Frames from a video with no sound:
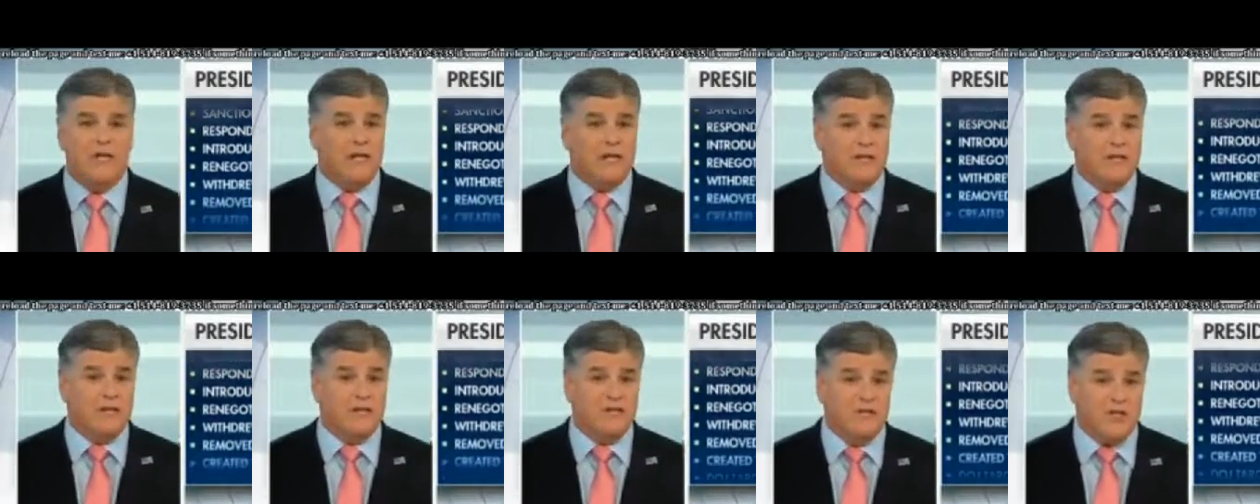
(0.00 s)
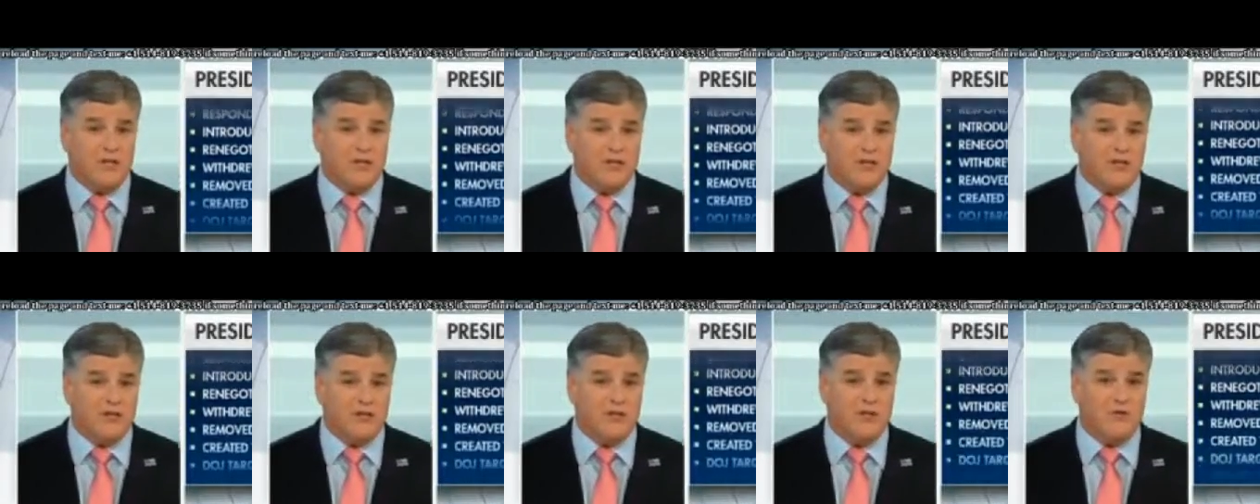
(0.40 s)

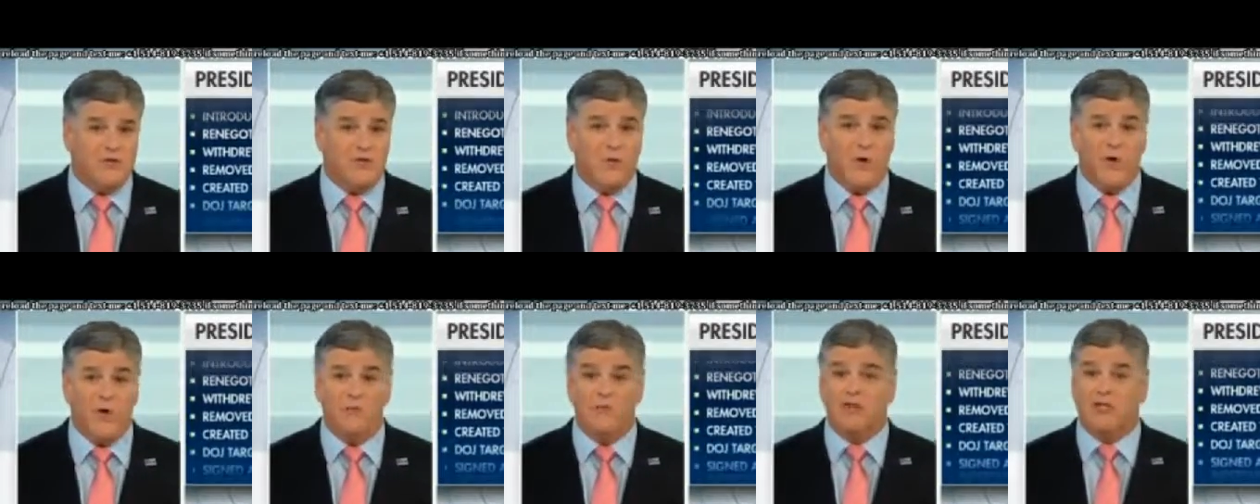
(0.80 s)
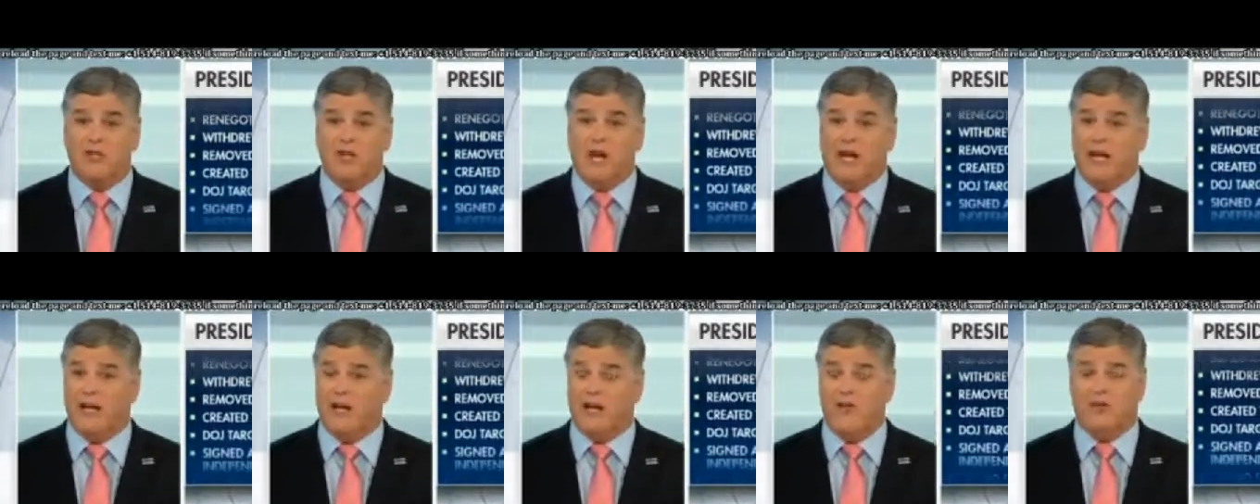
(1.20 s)
concessions from
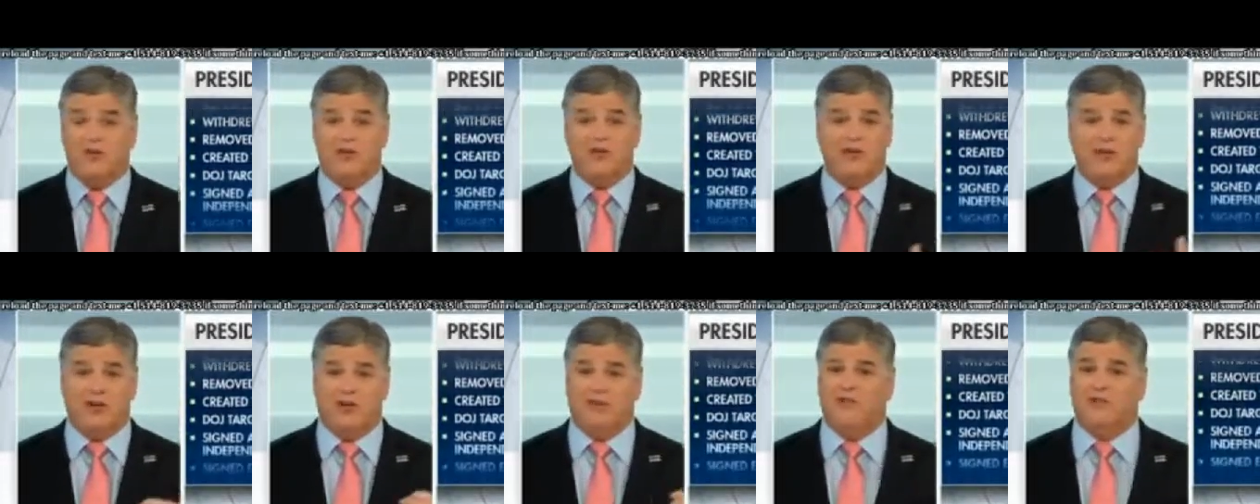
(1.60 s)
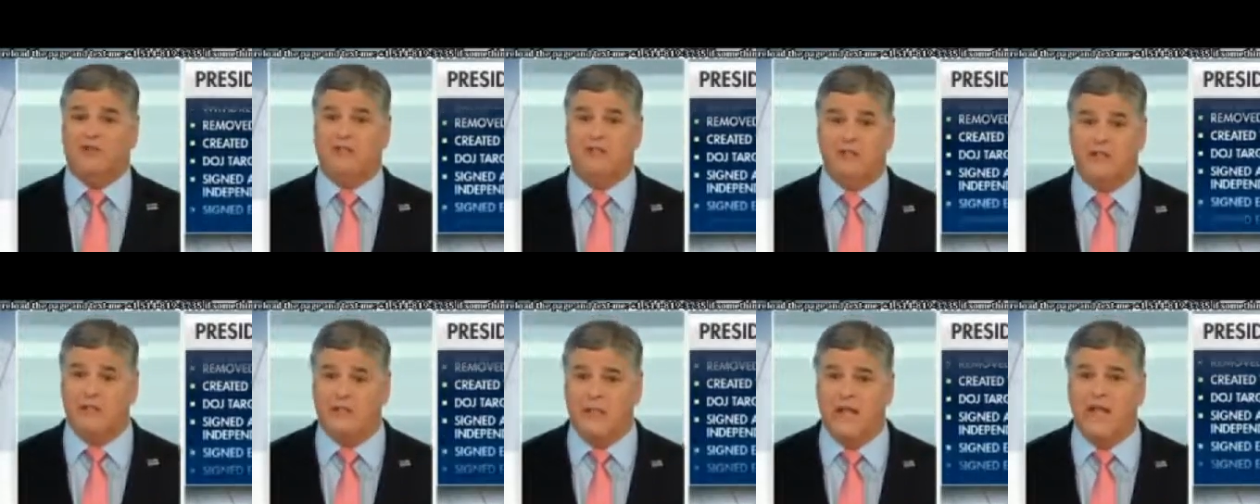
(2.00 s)
China just in
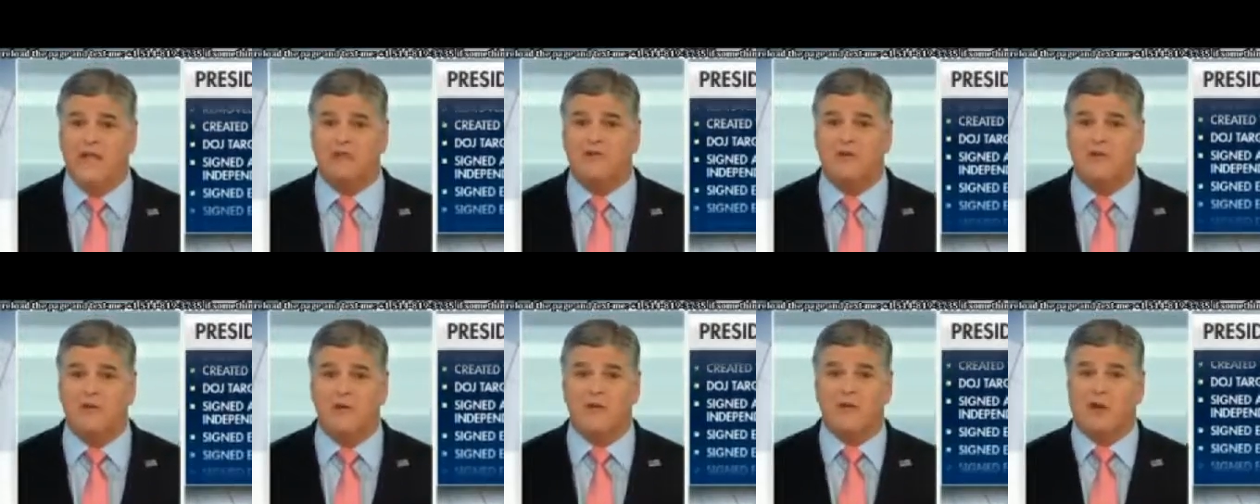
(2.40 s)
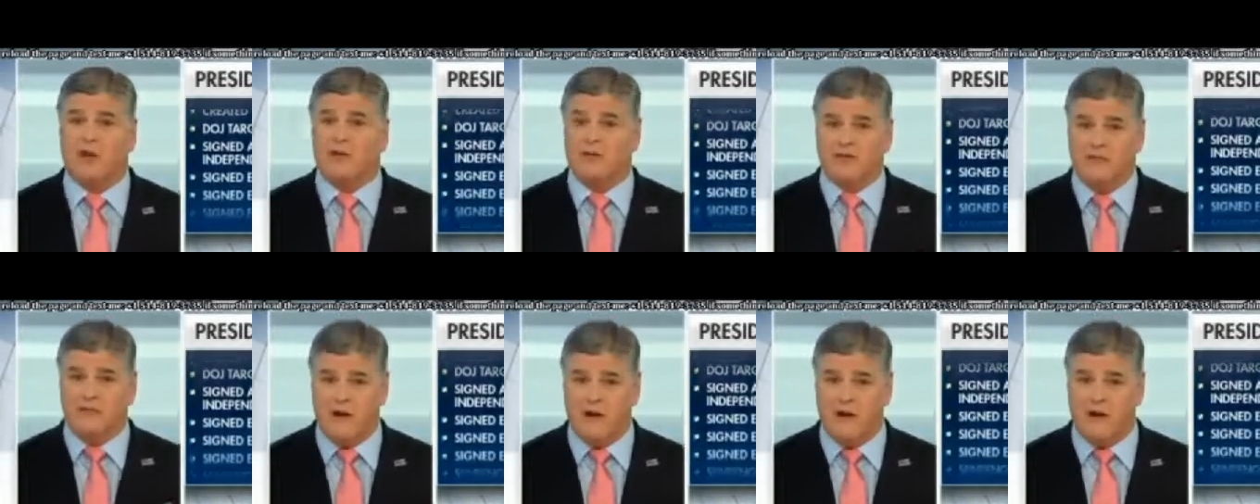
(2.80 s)
the last week
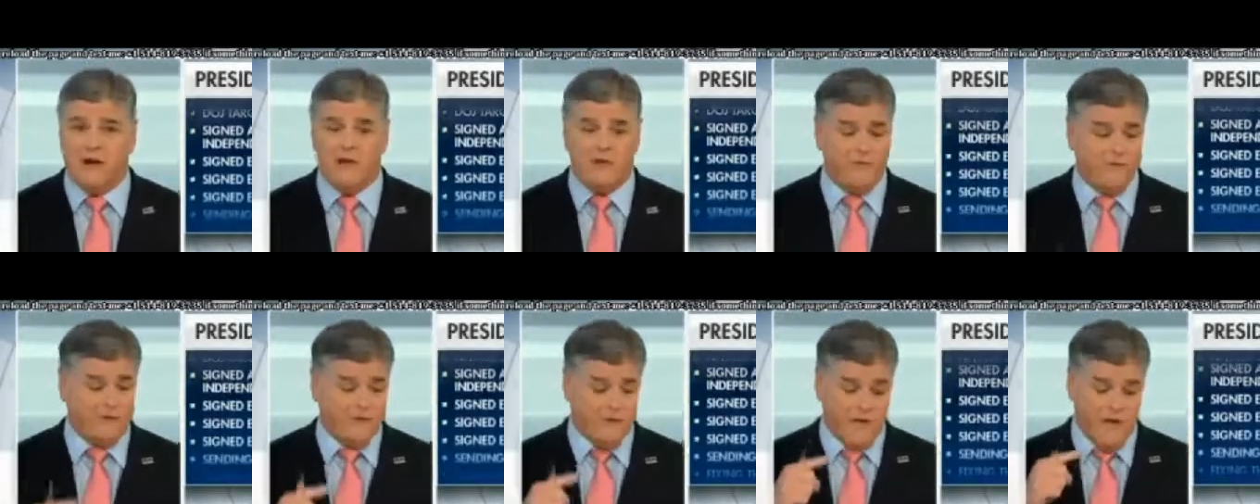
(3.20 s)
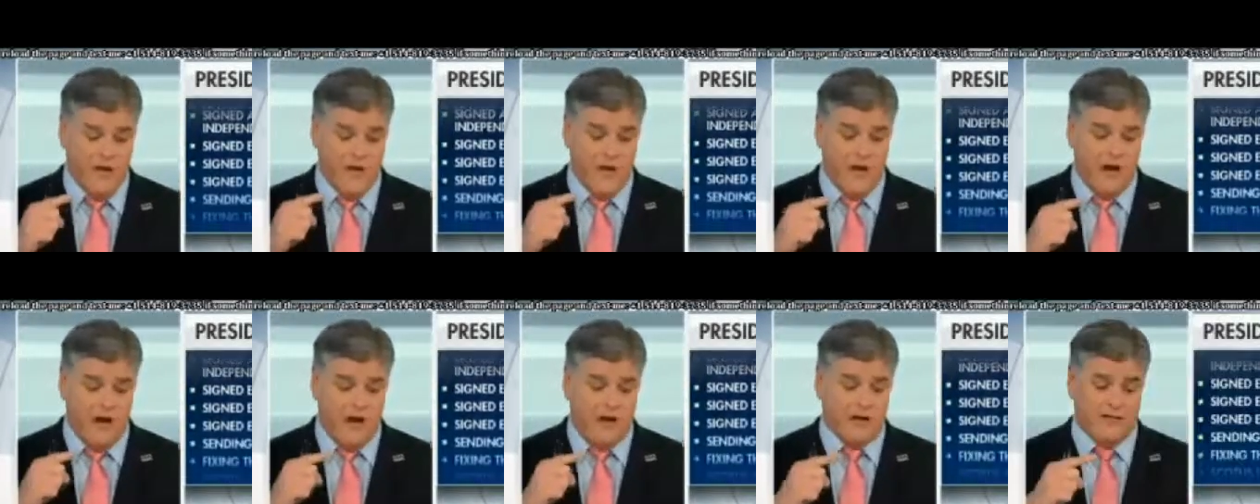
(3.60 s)
on
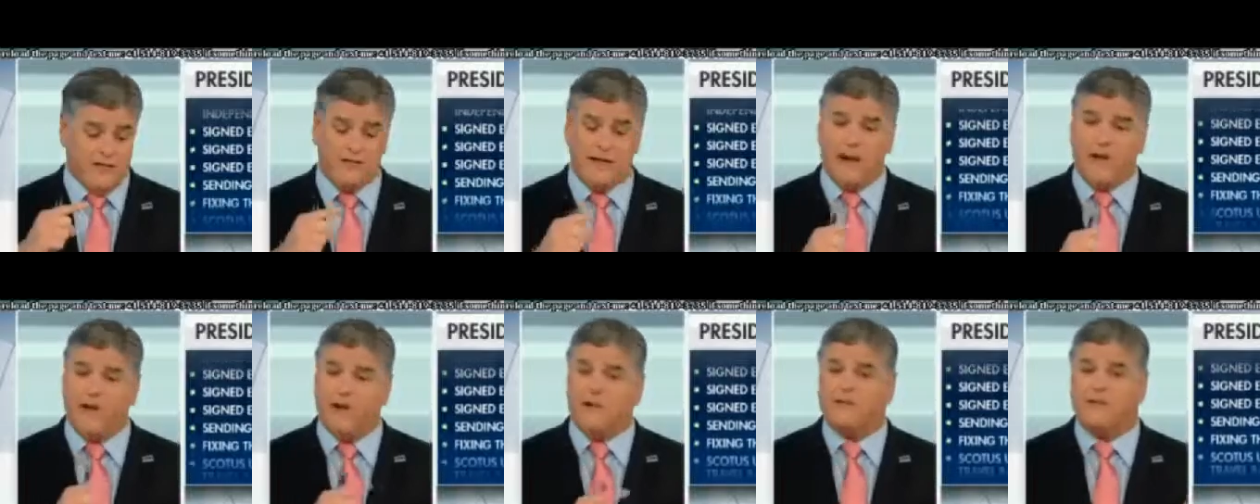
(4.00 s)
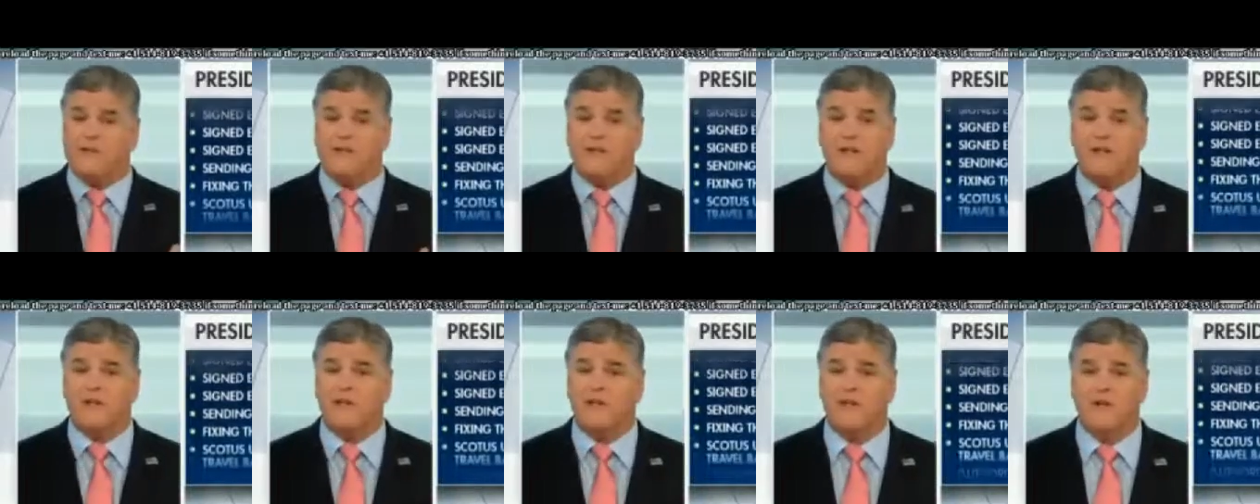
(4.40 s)
tariffs and
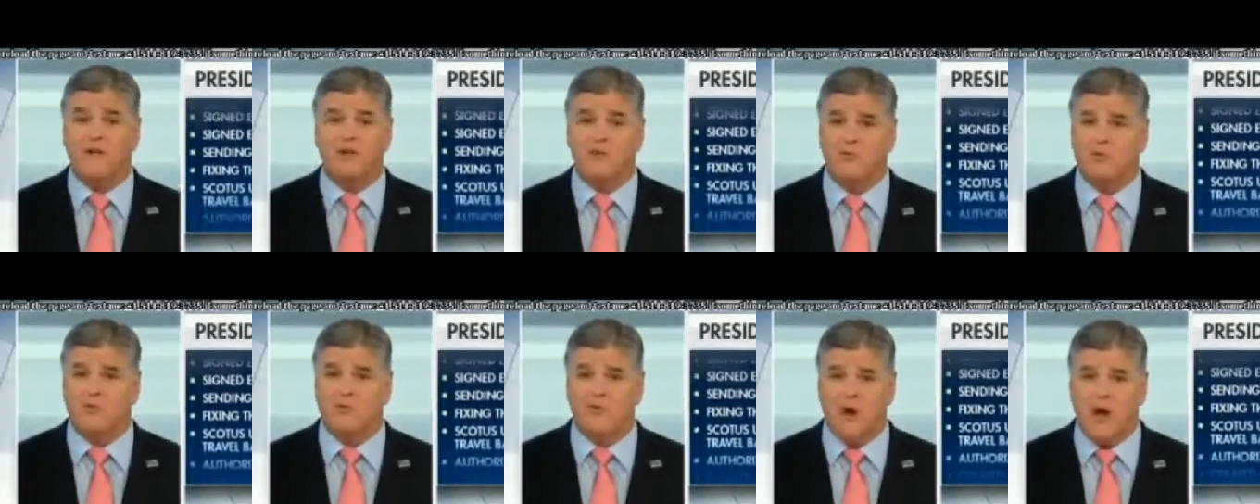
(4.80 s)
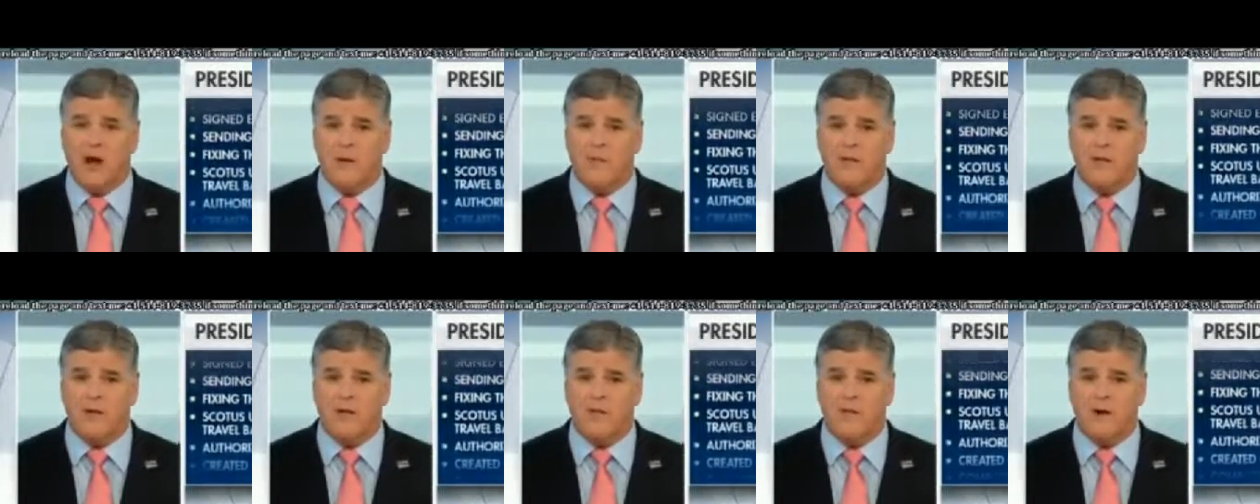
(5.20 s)
intellectual
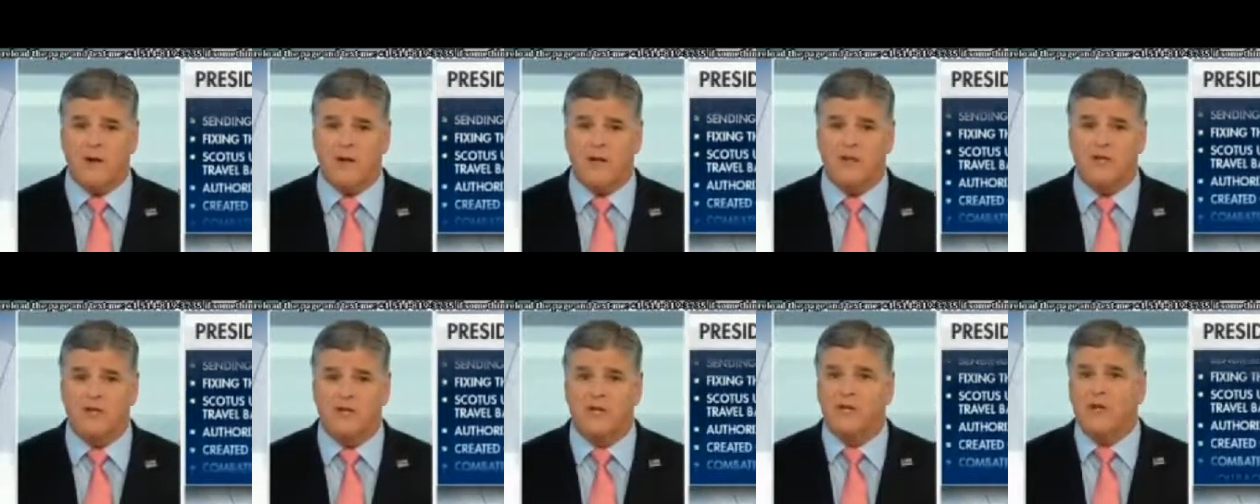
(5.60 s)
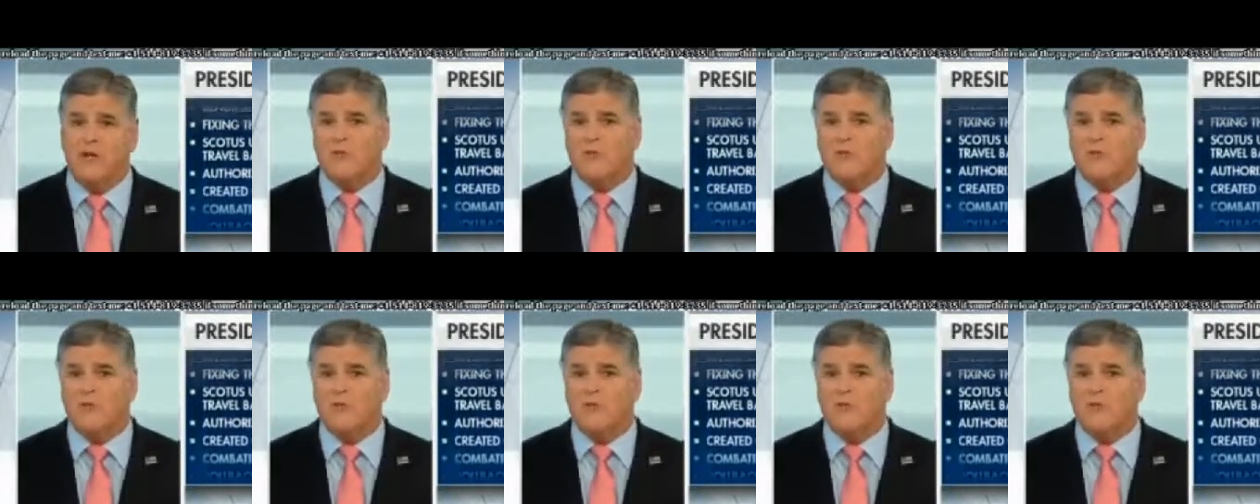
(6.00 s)
property rights,